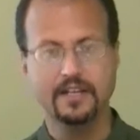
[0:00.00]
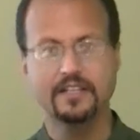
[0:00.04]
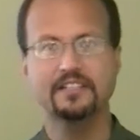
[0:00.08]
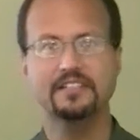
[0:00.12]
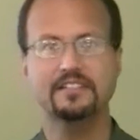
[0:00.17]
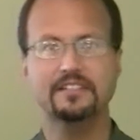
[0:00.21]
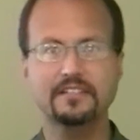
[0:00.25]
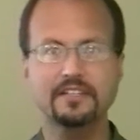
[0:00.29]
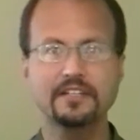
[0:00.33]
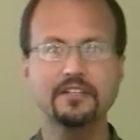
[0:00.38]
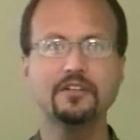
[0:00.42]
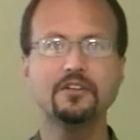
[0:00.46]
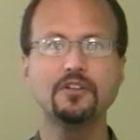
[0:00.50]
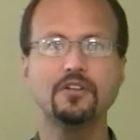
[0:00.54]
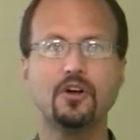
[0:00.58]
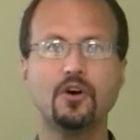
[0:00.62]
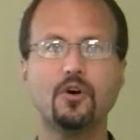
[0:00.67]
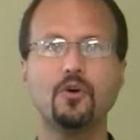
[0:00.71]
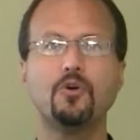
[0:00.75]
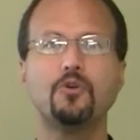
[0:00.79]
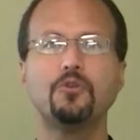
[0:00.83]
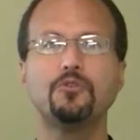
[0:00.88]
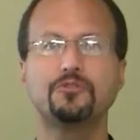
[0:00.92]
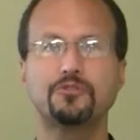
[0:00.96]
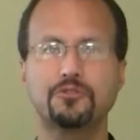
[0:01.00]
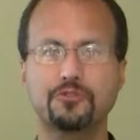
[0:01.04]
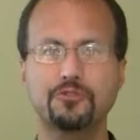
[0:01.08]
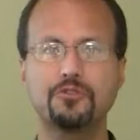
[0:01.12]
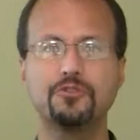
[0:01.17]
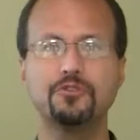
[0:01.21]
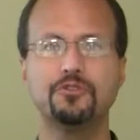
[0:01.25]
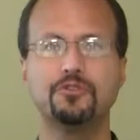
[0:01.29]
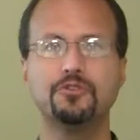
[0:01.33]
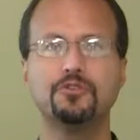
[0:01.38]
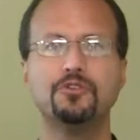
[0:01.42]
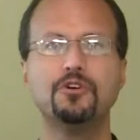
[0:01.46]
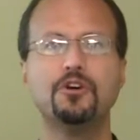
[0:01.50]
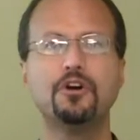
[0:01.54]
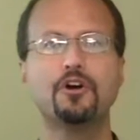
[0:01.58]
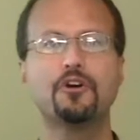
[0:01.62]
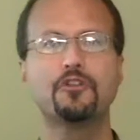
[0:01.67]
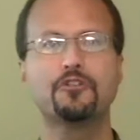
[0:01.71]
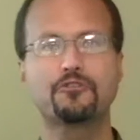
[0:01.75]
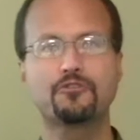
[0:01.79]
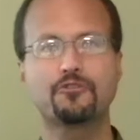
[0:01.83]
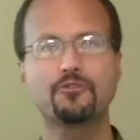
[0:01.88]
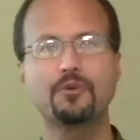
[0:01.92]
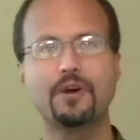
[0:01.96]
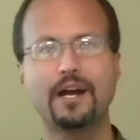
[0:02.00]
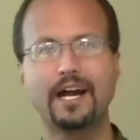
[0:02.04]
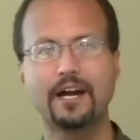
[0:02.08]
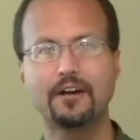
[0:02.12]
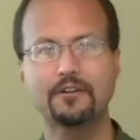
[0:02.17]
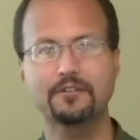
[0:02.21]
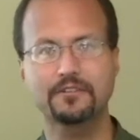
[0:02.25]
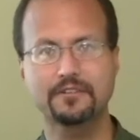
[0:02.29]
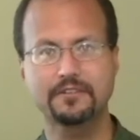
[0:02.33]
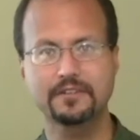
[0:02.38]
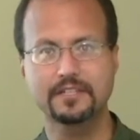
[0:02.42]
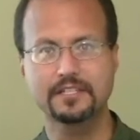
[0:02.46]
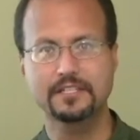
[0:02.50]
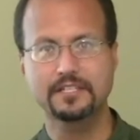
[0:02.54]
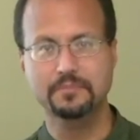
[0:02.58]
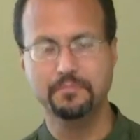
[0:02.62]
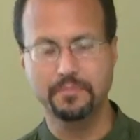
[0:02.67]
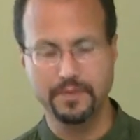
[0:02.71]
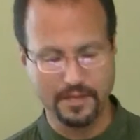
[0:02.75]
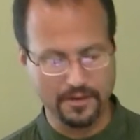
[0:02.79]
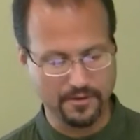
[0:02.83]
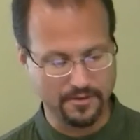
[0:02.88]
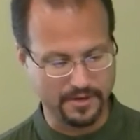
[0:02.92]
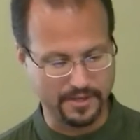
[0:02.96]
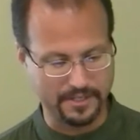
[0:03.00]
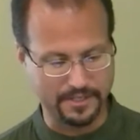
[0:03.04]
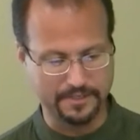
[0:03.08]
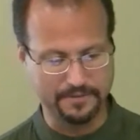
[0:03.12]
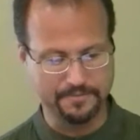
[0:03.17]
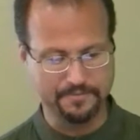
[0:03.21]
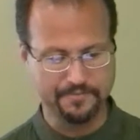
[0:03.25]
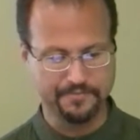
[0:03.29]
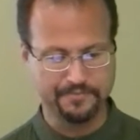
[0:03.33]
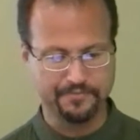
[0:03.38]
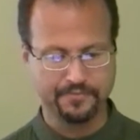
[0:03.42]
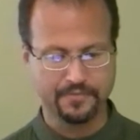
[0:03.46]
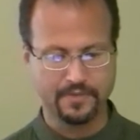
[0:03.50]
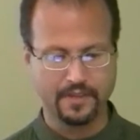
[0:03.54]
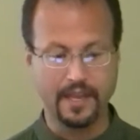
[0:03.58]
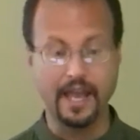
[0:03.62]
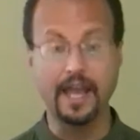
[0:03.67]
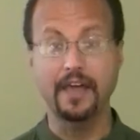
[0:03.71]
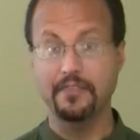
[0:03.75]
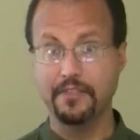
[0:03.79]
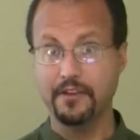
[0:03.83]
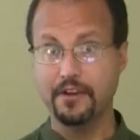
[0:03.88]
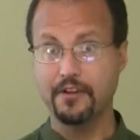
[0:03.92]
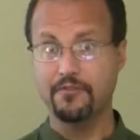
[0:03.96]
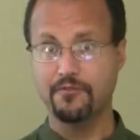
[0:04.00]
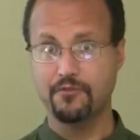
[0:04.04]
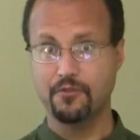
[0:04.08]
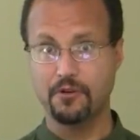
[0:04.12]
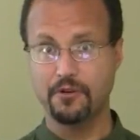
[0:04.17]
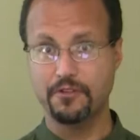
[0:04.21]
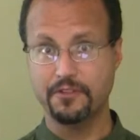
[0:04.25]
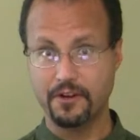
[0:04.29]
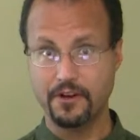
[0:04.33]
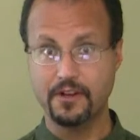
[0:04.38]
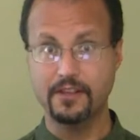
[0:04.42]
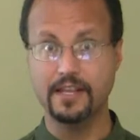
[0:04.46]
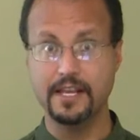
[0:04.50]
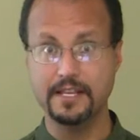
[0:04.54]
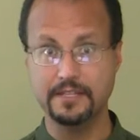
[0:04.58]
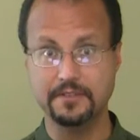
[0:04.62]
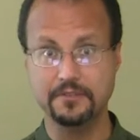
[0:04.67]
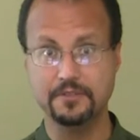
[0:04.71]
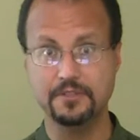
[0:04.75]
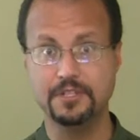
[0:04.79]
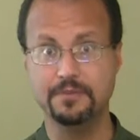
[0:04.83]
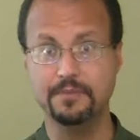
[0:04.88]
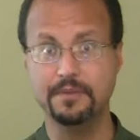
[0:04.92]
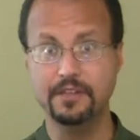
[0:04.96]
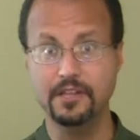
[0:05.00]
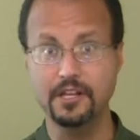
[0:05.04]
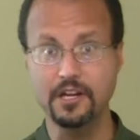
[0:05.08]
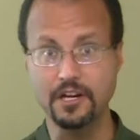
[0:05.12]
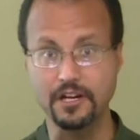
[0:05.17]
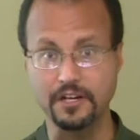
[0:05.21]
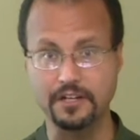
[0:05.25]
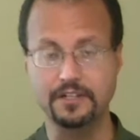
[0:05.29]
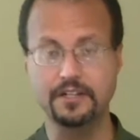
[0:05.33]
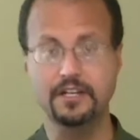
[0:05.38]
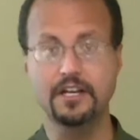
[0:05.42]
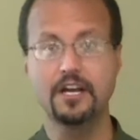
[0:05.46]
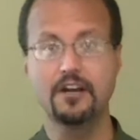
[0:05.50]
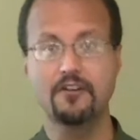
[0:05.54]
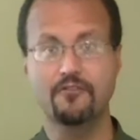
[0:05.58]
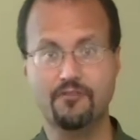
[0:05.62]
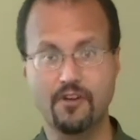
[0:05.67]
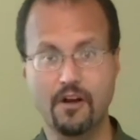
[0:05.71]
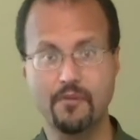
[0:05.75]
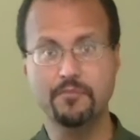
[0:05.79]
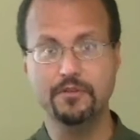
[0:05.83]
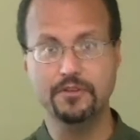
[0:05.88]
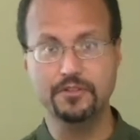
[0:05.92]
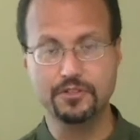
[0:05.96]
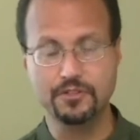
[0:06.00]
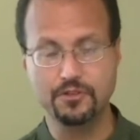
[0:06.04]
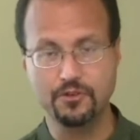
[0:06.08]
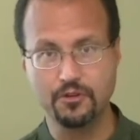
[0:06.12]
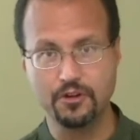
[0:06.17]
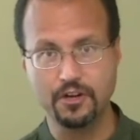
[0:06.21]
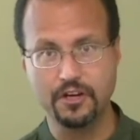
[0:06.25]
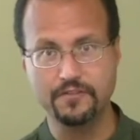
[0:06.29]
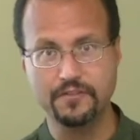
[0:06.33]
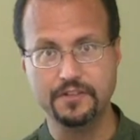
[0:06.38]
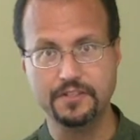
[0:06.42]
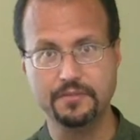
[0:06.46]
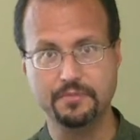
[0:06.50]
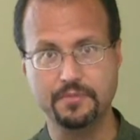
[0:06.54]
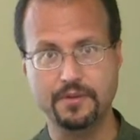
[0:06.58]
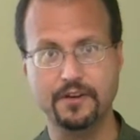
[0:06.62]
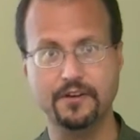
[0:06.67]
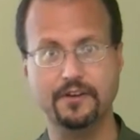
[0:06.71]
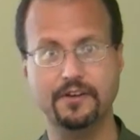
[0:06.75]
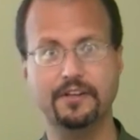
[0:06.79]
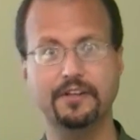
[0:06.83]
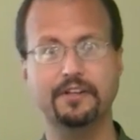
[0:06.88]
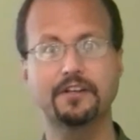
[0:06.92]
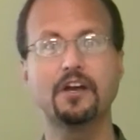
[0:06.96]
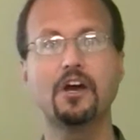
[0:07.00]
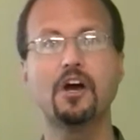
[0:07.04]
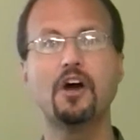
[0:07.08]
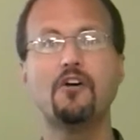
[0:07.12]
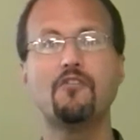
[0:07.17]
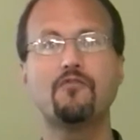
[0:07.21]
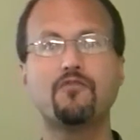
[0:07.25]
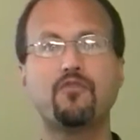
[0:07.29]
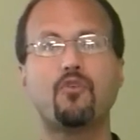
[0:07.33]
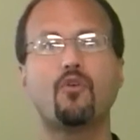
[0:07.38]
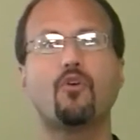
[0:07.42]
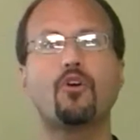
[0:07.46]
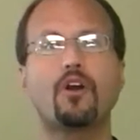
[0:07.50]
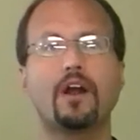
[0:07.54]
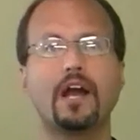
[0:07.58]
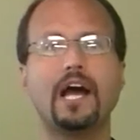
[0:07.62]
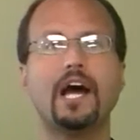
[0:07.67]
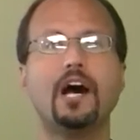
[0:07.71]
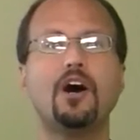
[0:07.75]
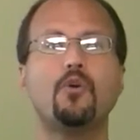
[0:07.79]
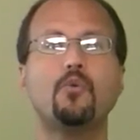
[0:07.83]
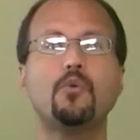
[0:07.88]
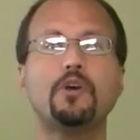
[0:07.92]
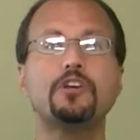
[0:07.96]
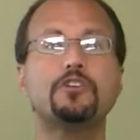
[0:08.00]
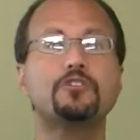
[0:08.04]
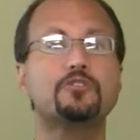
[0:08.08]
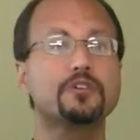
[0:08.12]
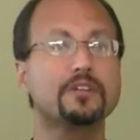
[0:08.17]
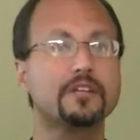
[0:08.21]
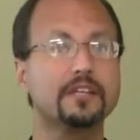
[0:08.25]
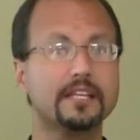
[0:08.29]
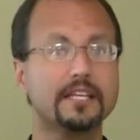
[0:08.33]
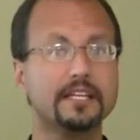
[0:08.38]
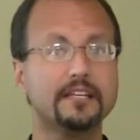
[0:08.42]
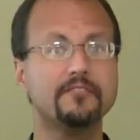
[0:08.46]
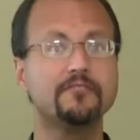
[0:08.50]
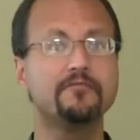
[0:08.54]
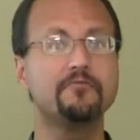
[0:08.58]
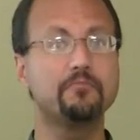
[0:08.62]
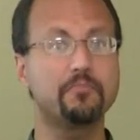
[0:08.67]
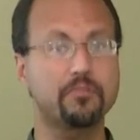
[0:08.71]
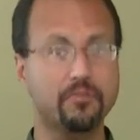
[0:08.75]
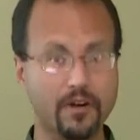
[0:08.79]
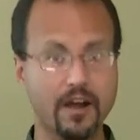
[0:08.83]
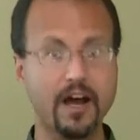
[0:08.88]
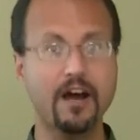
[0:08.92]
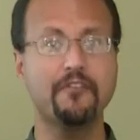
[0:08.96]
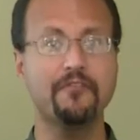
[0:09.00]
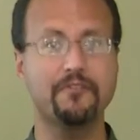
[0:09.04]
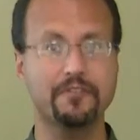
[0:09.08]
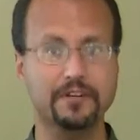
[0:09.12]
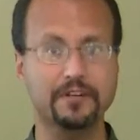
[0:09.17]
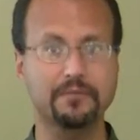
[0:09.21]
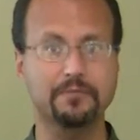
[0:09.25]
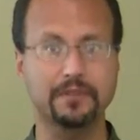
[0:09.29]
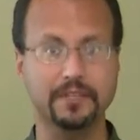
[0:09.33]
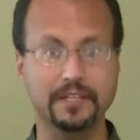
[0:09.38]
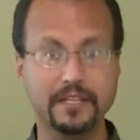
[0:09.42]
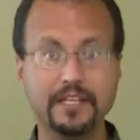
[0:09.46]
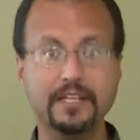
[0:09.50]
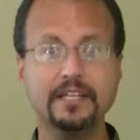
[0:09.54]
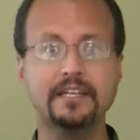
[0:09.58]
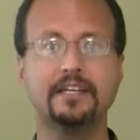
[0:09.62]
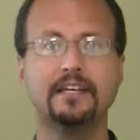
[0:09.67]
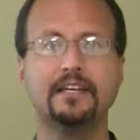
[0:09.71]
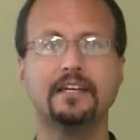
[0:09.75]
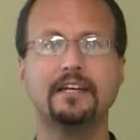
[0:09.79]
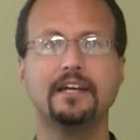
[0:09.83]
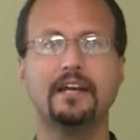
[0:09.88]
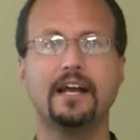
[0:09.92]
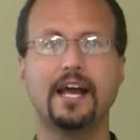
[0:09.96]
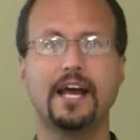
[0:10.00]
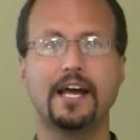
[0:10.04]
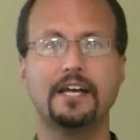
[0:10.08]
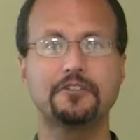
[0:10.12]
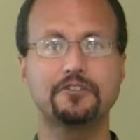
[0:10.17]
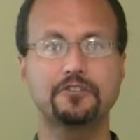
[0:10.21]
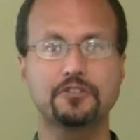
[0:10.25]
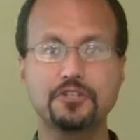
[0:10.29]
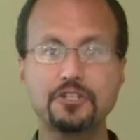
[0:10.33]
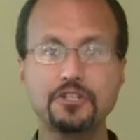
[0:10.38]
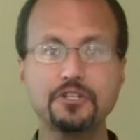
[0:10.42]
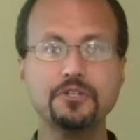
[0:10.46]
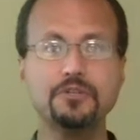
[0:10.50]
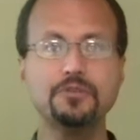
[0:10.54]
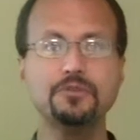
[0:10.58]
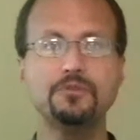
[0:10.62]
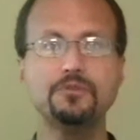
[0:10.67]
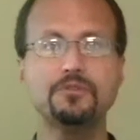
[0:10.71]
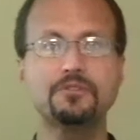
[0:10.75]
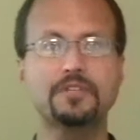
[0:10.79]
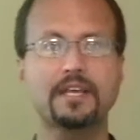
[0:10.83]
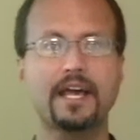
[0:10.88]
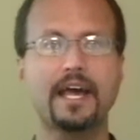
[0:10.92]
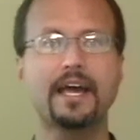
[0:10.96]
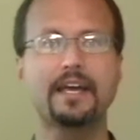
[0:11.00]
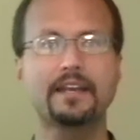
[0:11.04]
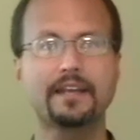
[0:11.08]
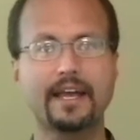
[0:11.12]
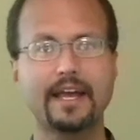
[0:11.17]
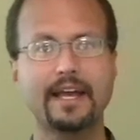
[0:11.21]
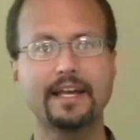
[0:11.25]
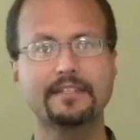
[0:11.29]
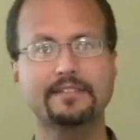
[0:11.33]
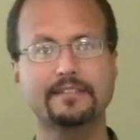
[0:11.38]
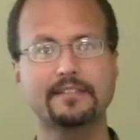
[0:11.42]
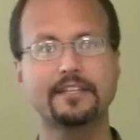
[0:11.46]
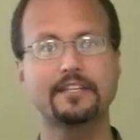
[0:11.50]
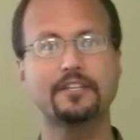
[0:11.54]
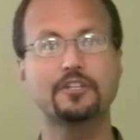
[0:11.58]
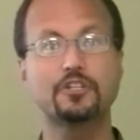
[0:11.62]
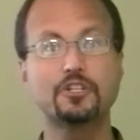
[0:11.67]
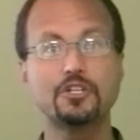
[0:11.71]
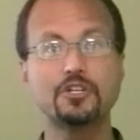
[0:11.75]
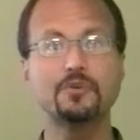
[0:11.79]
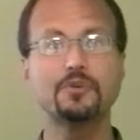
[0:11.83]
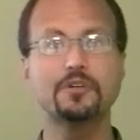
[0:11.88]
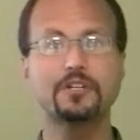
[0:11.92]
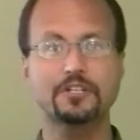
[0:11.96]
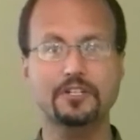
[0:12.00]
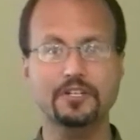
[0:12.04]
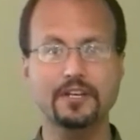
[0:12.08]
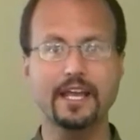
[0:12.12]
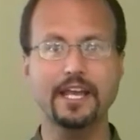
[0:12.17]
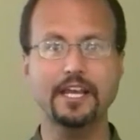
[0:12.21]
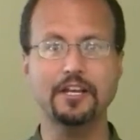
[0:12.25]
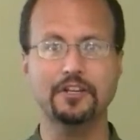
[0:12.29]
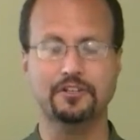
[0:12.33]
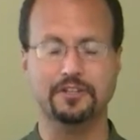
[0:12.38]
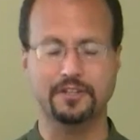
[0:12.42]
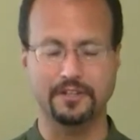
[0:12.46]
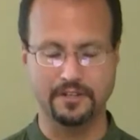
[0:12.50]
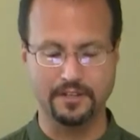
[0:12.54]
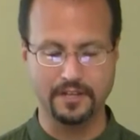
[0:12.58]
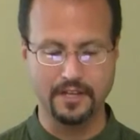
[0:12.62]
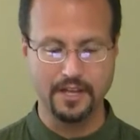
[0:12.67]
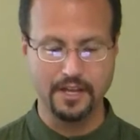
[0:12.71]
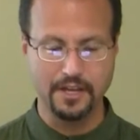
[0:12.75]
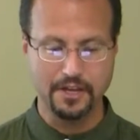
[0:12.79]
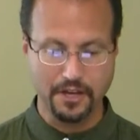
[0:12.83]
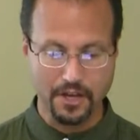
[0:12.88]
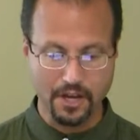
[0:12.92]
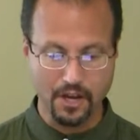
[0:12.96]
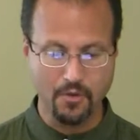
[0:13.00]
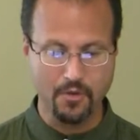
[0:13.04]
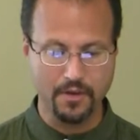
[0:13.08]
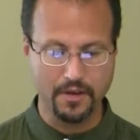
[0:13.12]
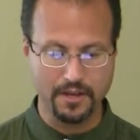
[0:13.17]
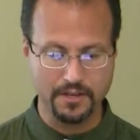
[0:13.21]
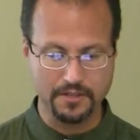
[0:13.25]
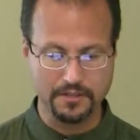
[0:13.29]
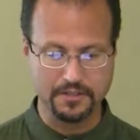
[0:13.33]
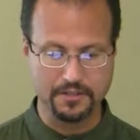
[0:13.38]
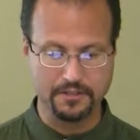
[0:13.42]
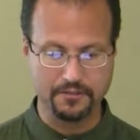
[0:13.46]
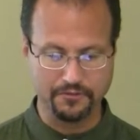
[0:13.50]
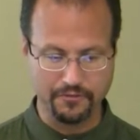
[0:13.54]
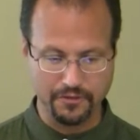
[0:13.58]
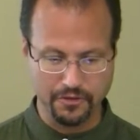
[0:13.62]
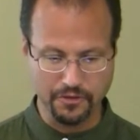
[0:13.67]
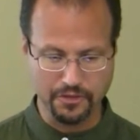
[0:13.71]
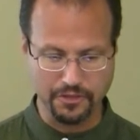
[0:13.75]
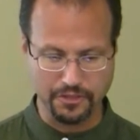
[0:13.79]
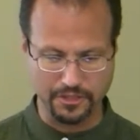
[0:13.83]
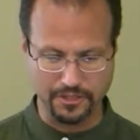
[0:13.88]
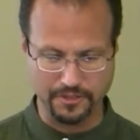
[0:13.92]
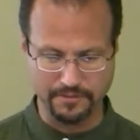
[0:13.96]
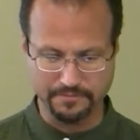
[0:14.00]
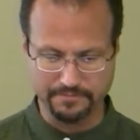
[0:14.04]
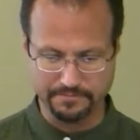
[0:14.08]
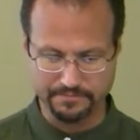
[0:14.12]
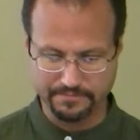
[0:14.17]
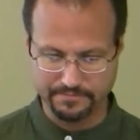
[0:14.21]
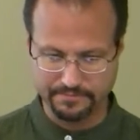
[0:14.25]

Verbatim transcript: still hold true throughout this period. And therefore, there are lessons to be learned from the story of this period for how we should live profitably as Jews and as the Jewish nation going into the future.